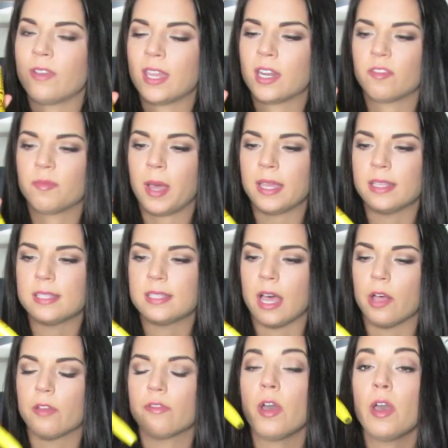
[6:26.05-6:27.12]
fan of by
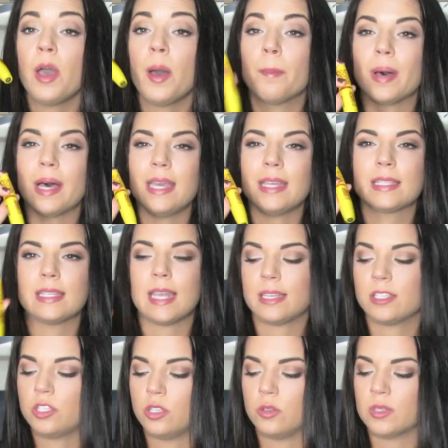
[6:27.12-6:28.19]
itself, but it's
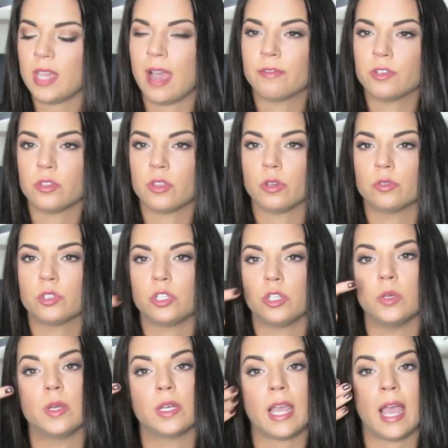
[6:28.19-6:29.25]
nice to use after those
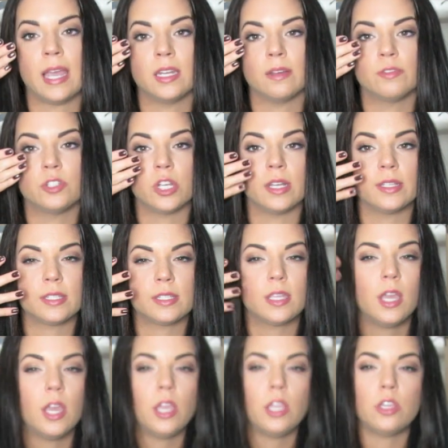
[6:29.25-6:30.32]
two and kind of just,
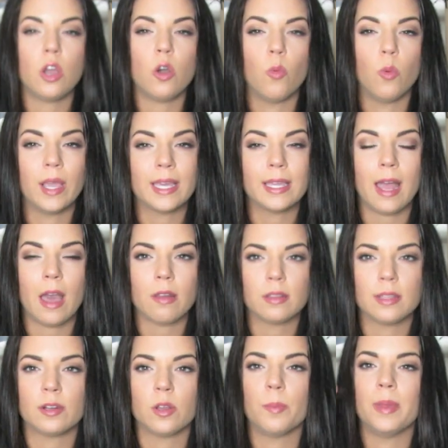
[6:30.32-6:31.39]
you know, wing it out a
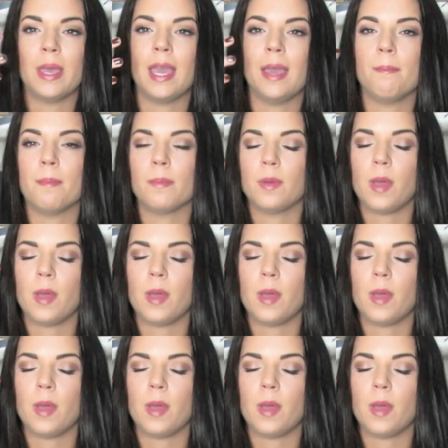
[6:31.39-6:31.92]
little bit,